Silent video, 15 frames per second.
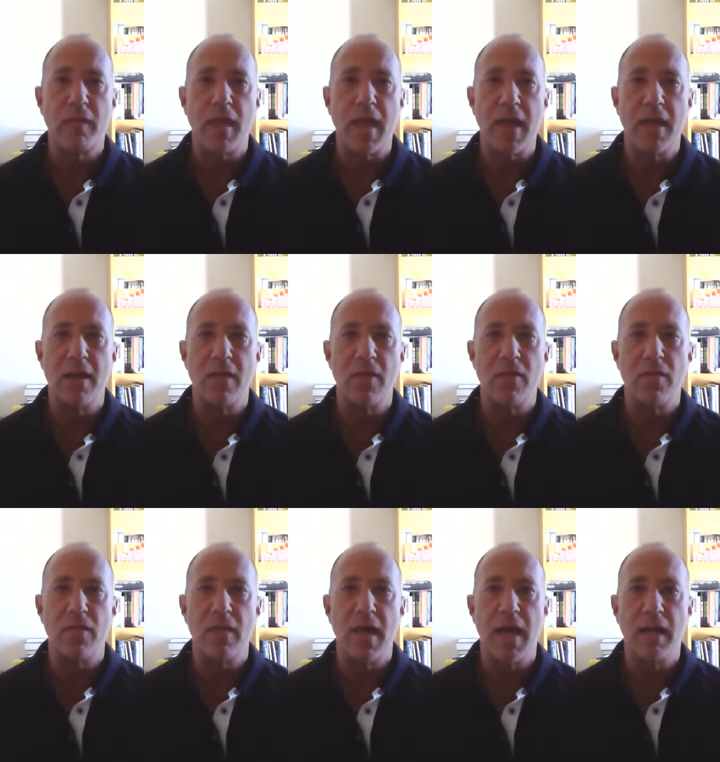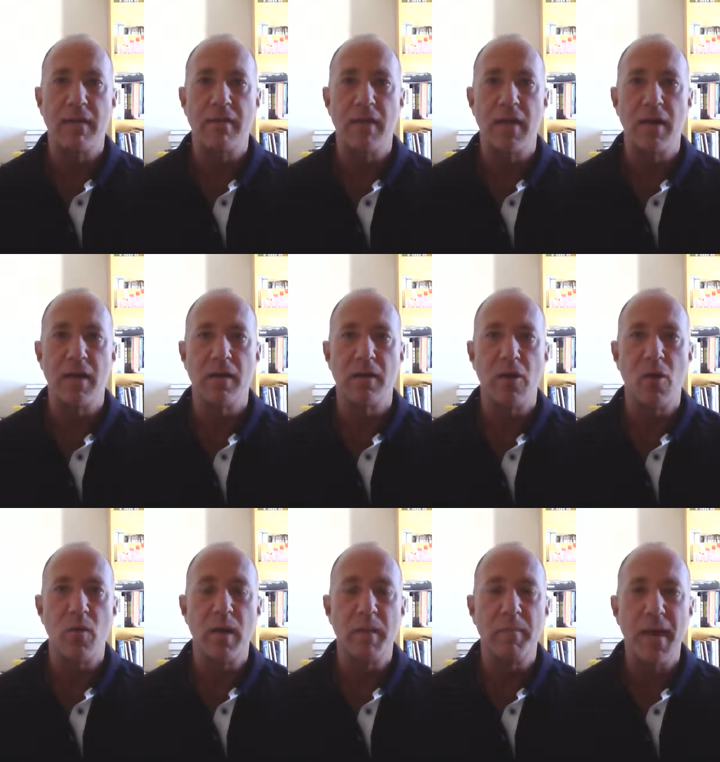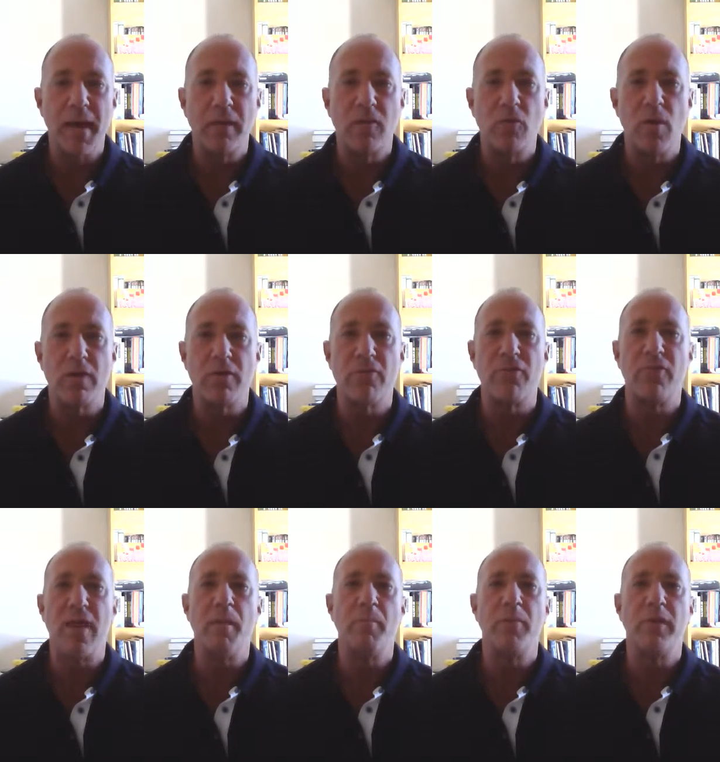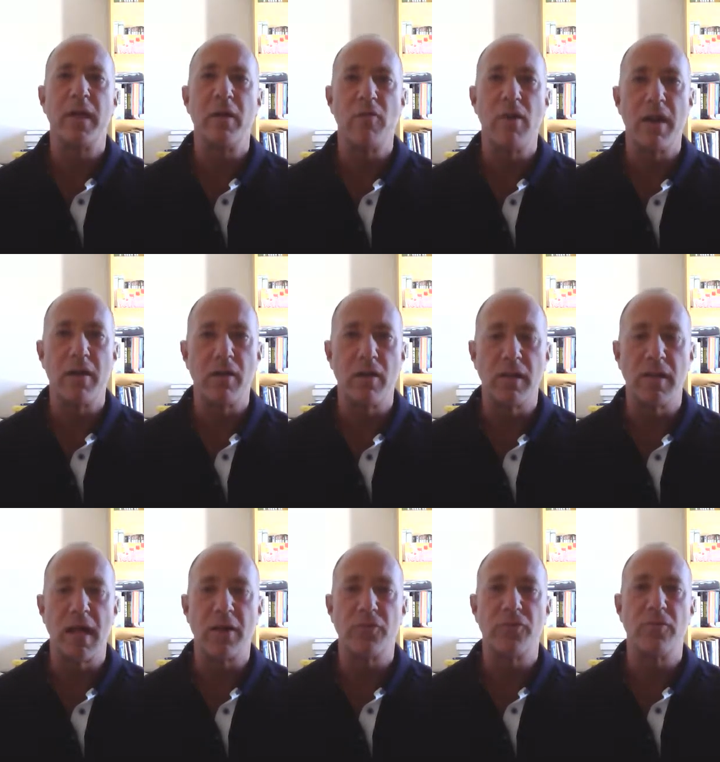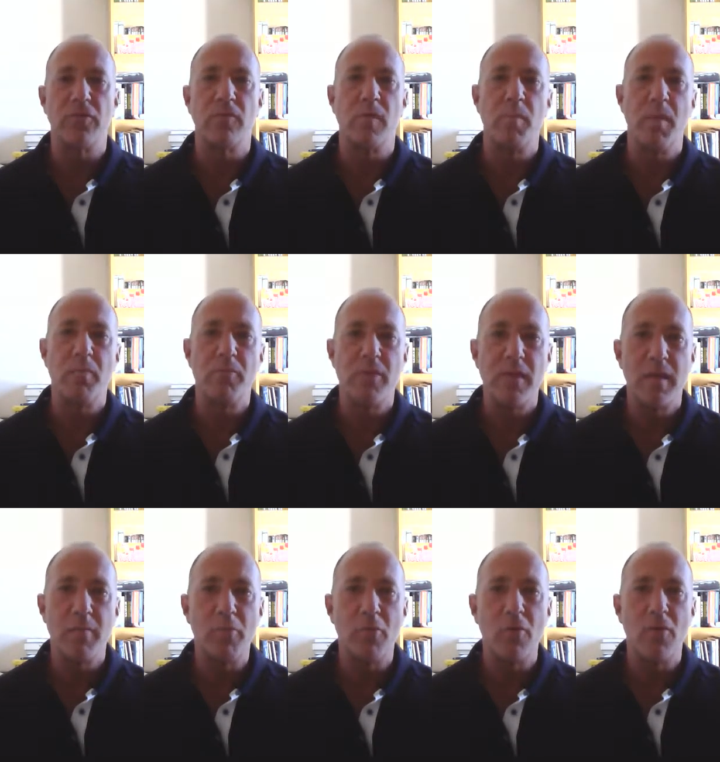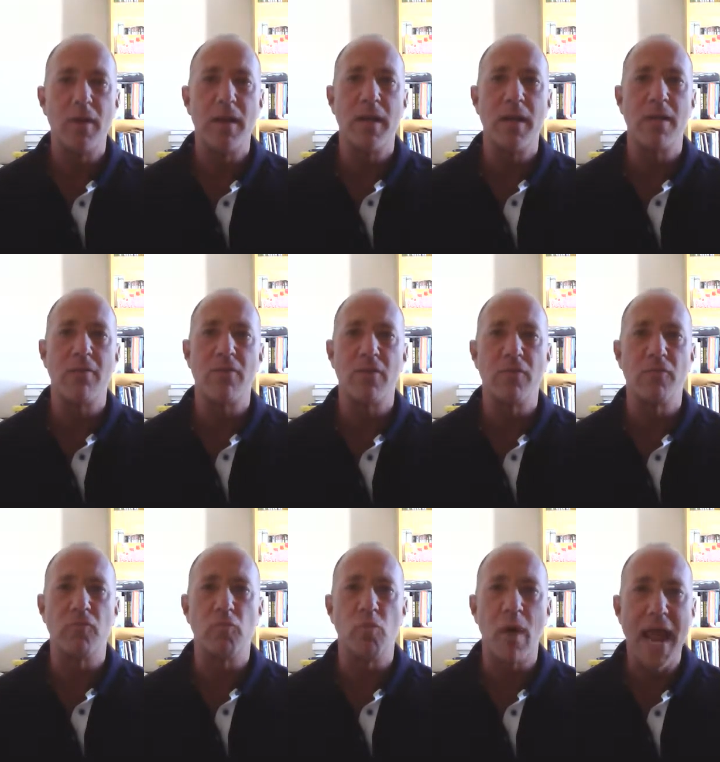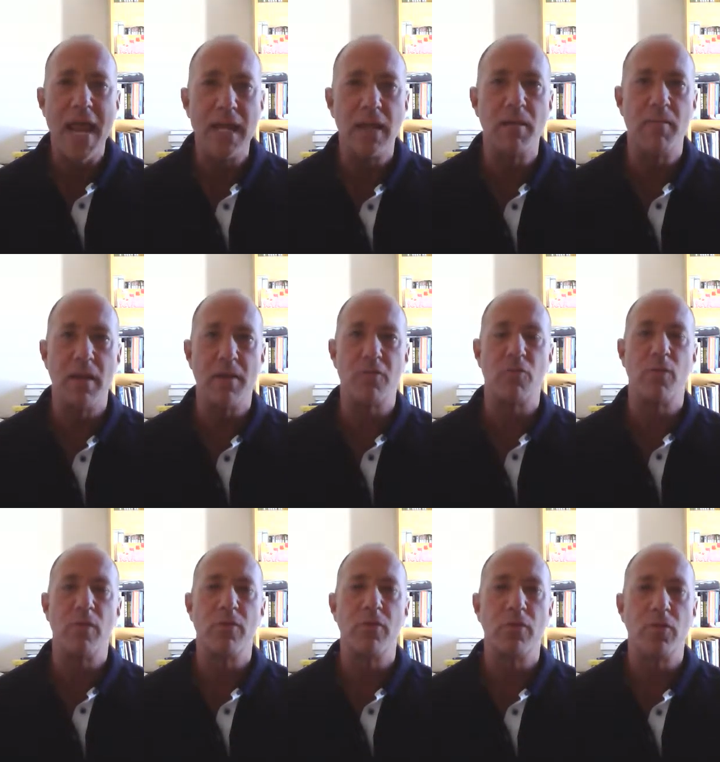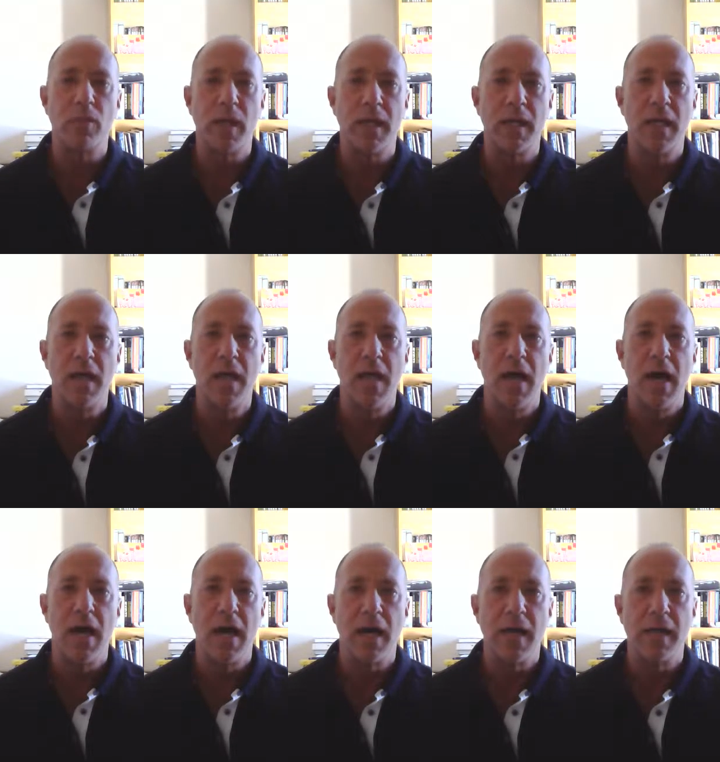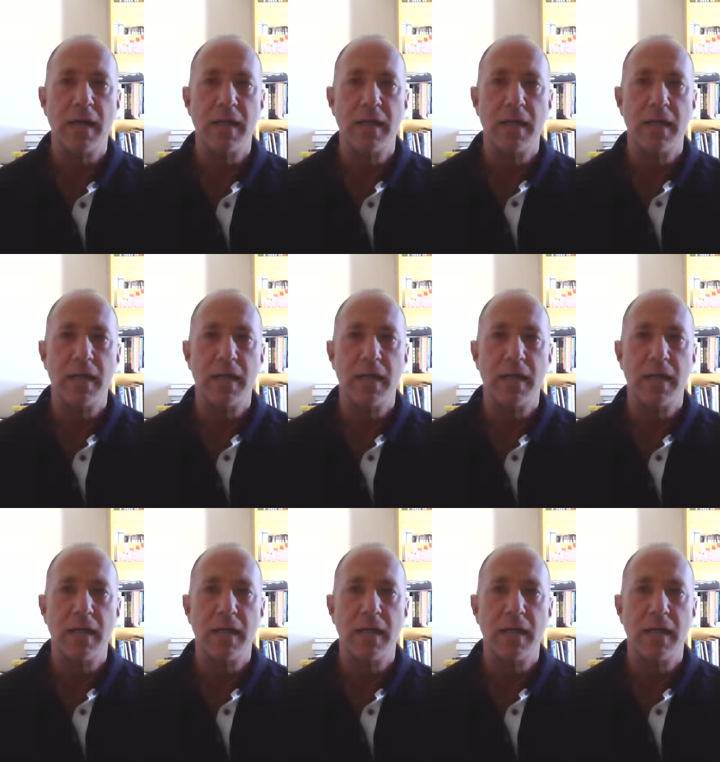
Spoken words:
is that going back to our sampling lecture, remember the importance of randomness when you're doing a